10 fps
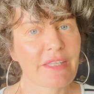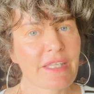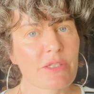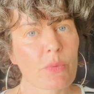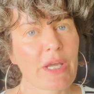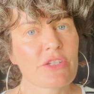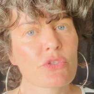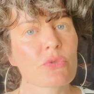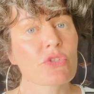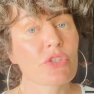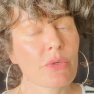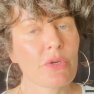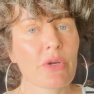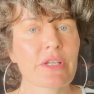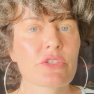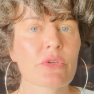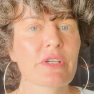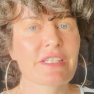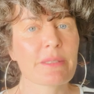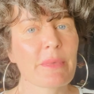it's why it took so long. It took
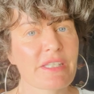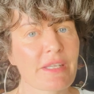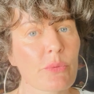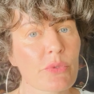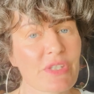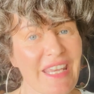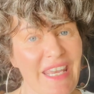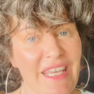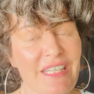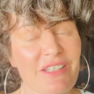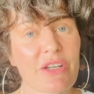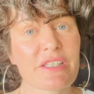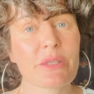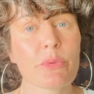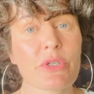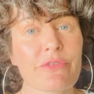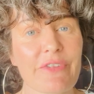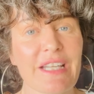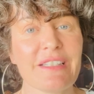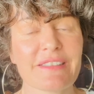until my son was 8 until we could
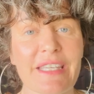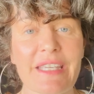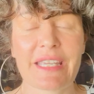finally say,